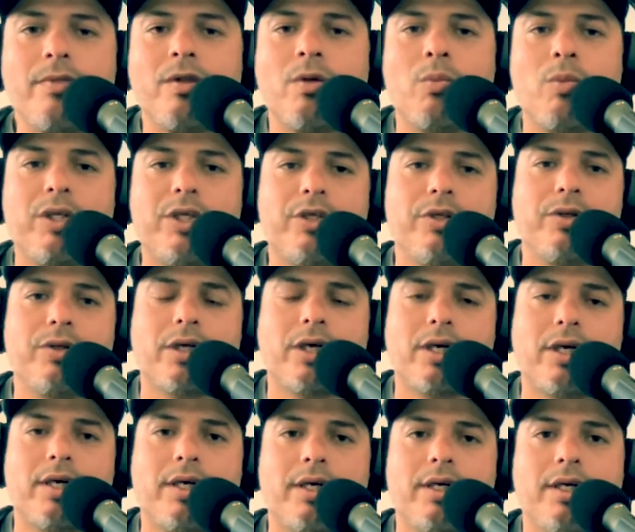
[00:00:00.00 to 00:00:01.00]
when you
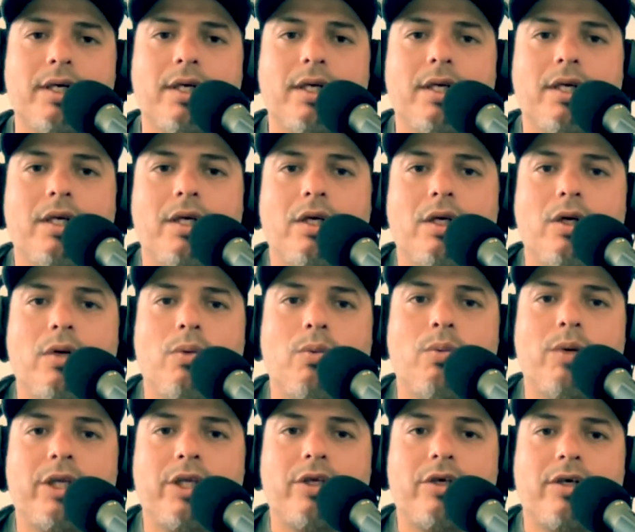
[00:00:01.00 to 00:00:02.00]
are,
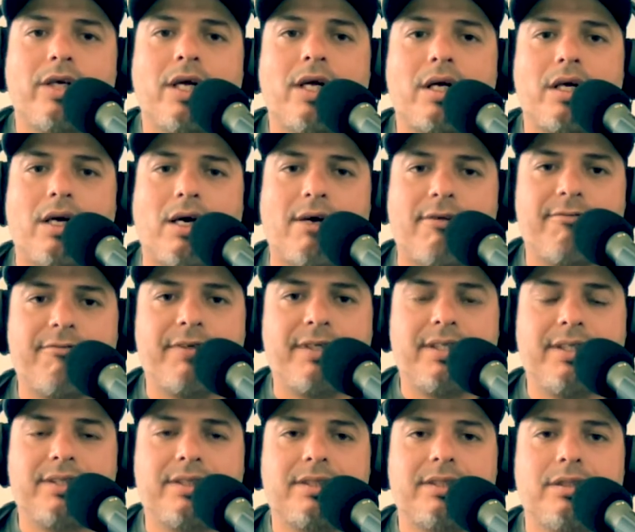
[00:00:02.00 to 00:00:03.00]
when you're not
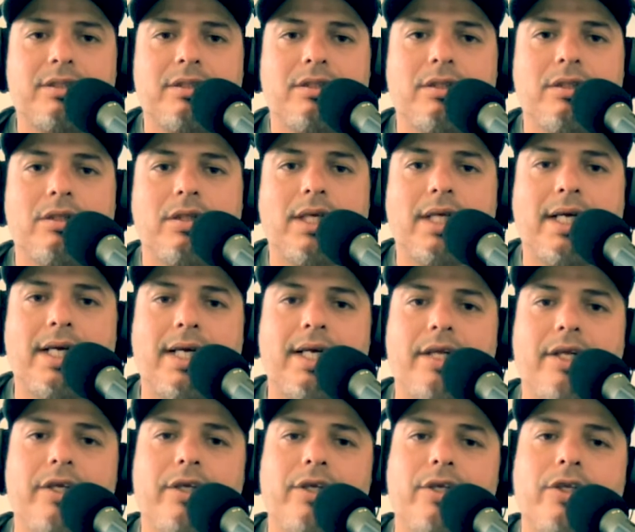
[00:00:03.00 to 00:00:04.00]
confident
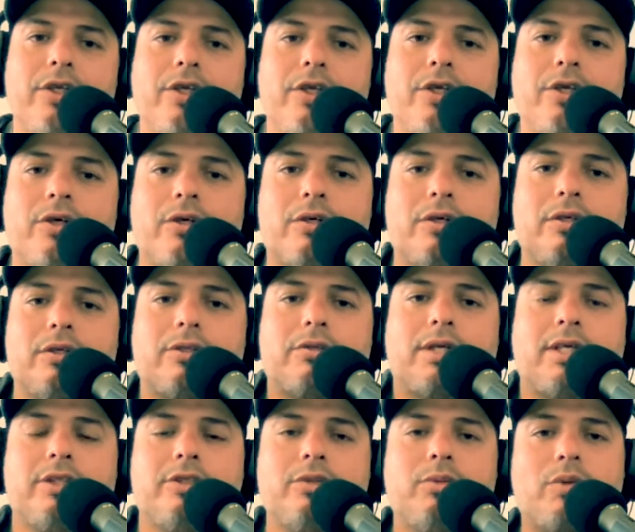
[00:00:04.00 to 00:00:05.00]
and you're
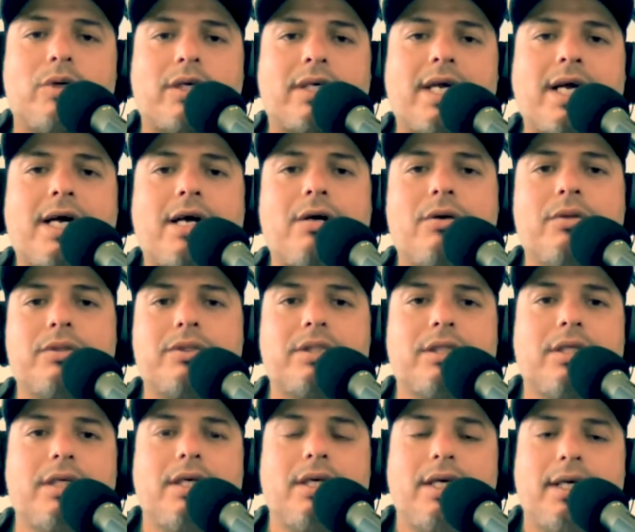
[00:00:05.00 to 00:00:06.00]
trying to work out
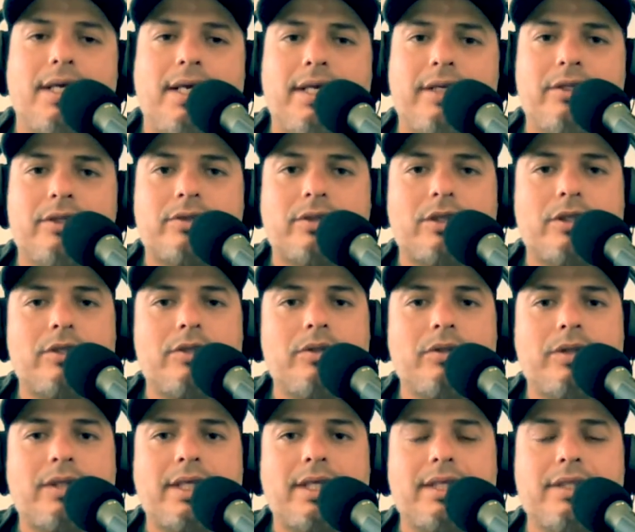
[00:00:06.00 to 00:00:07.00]
and you're trying to do
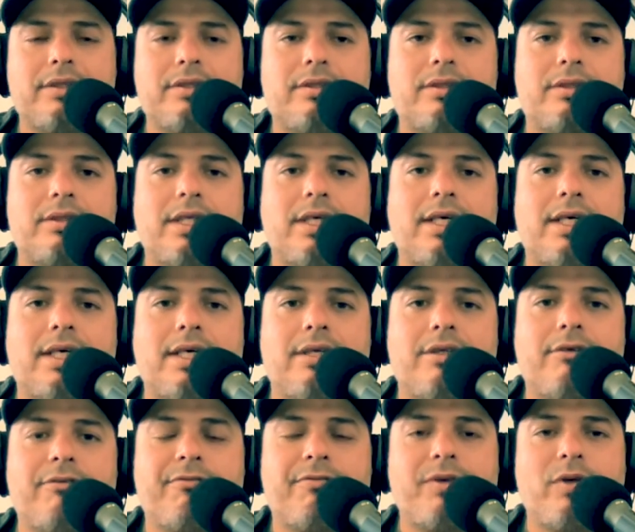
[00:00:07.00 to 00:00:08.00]
things and
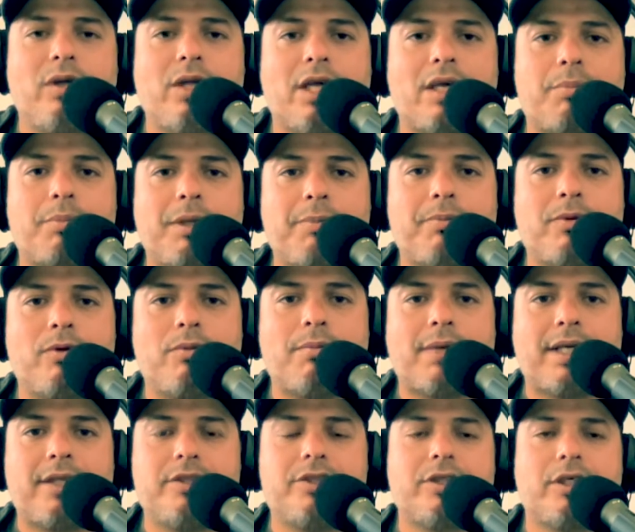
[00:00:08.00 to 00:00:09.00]
you feel like people
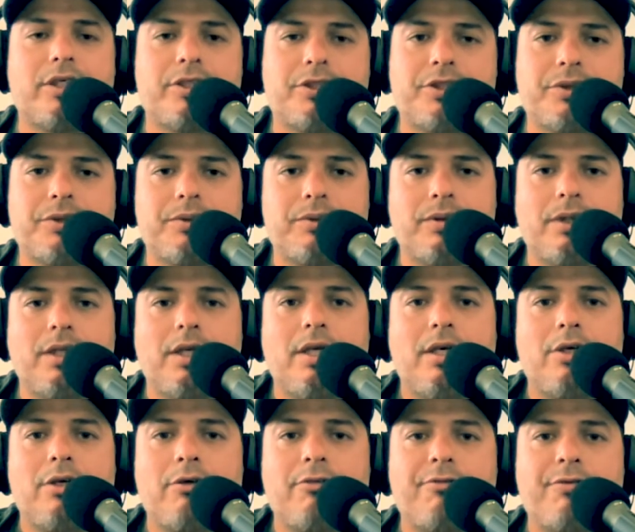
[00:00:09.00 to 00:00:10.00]
might judge you.
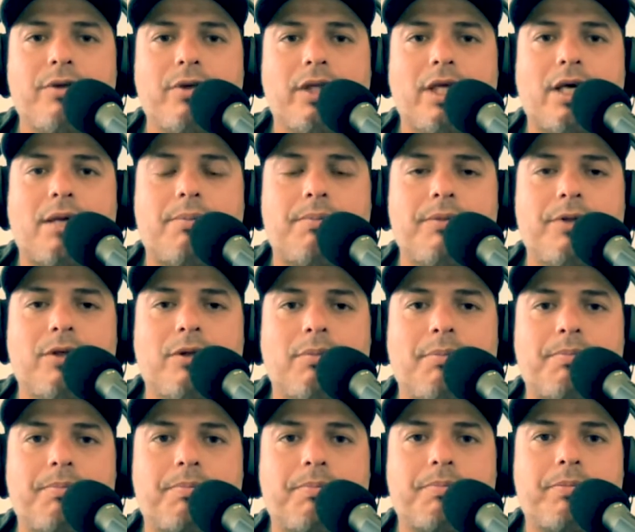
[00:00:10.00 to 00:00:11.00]
You feel that, you know,
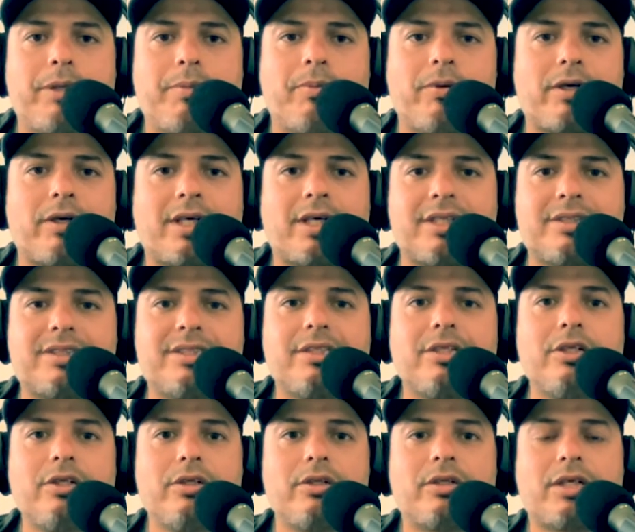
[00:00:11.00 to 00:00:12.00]
people are
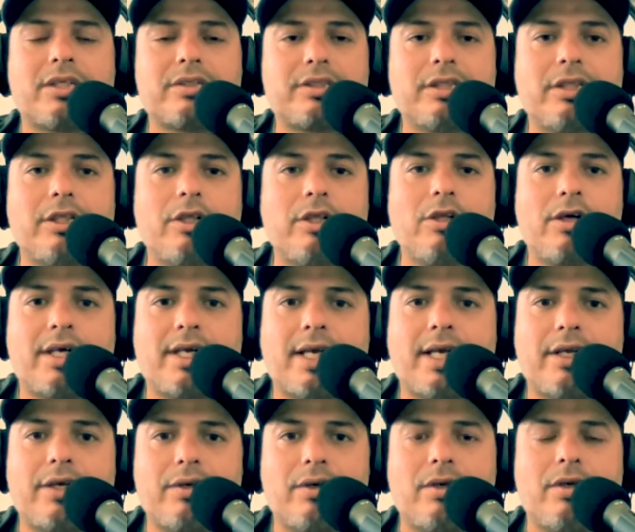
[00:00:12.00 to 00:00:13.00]
constantly constantly looking
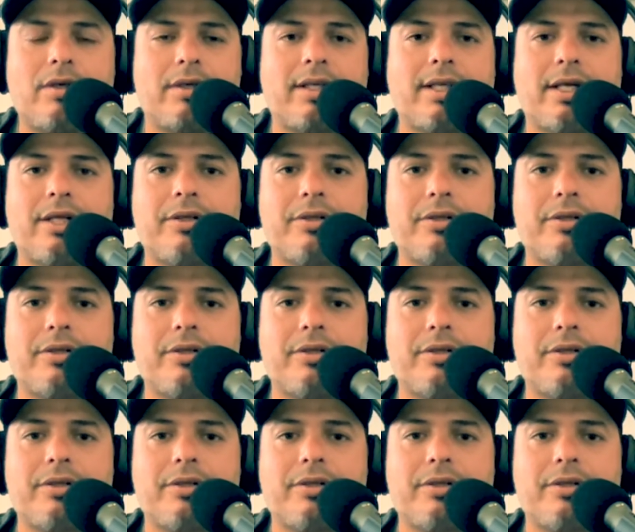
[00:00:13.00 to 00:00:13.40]
at you. Oh, look at that